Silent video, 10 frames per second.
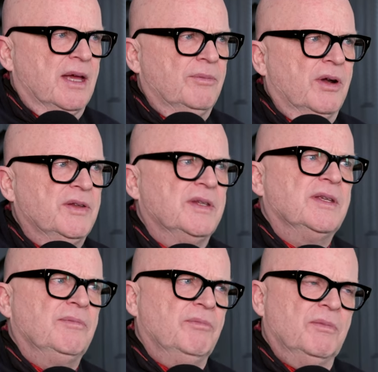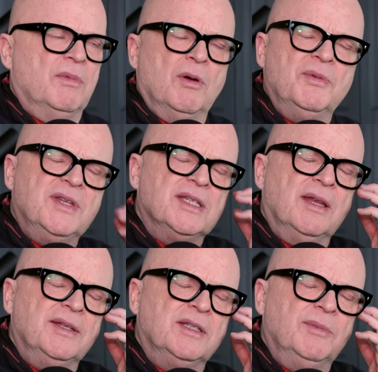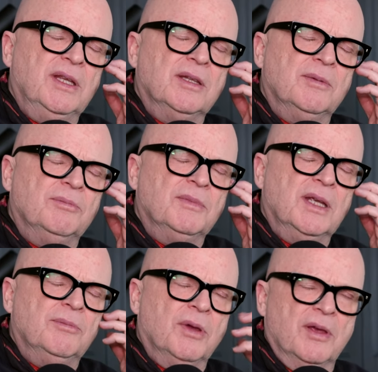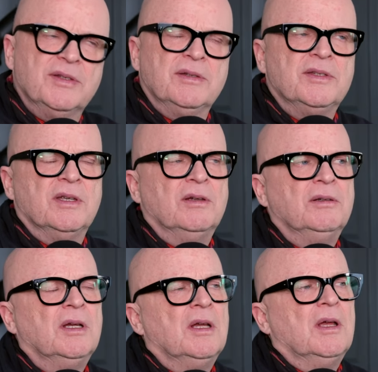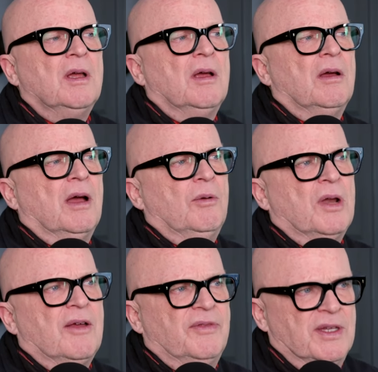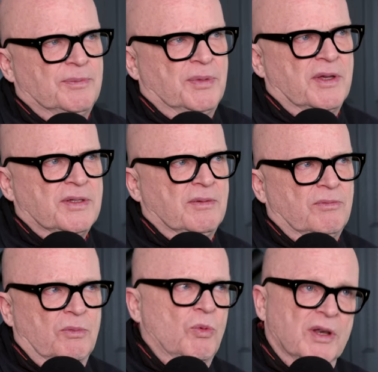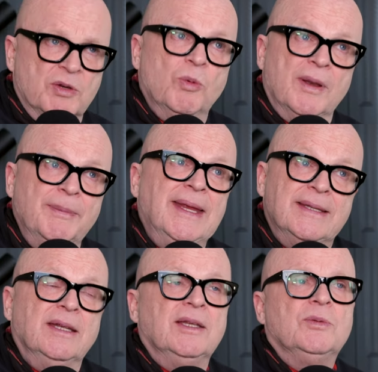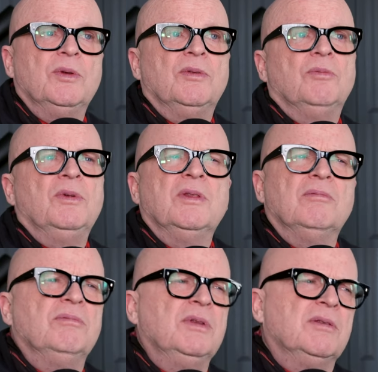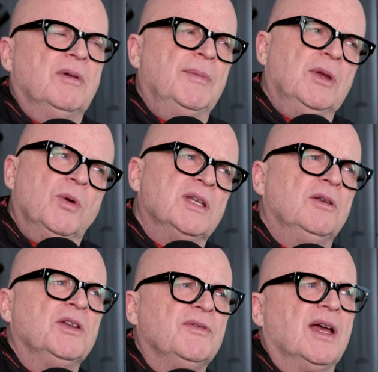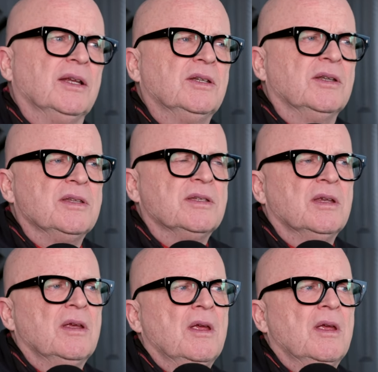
that process, obviously it's nice to meet them in person. So I would have these one-to-one meetings with quite a lot of actors.